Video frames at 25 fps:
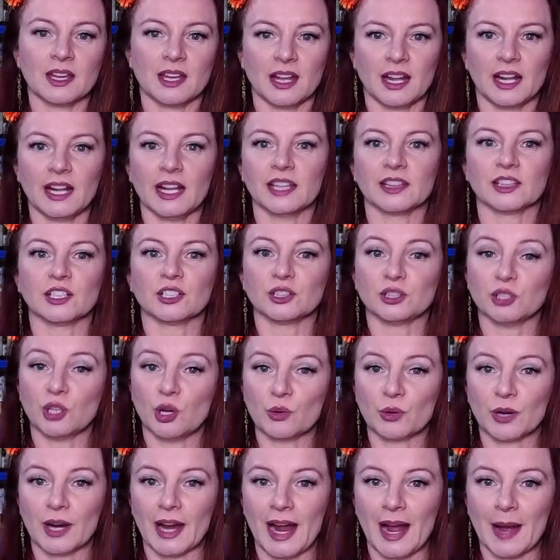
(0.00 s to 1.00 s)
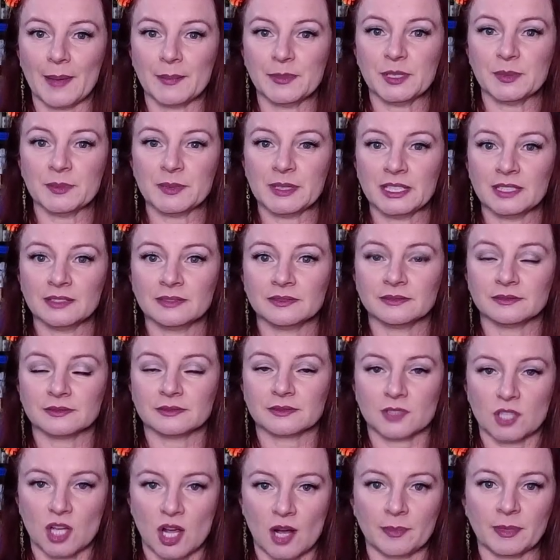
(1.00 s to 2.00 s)
and the lower abdomen
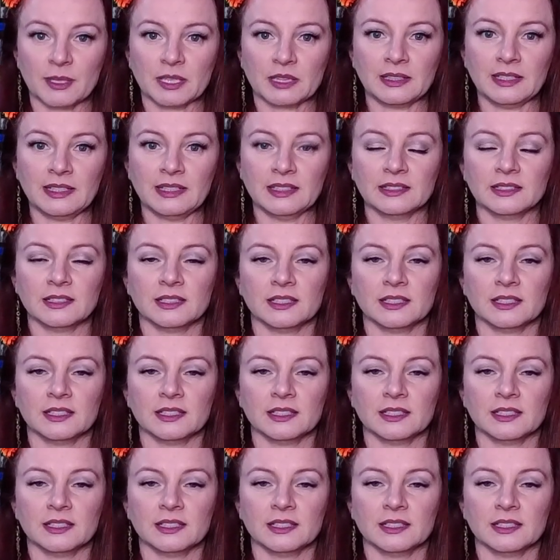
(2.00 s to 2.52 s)
topically.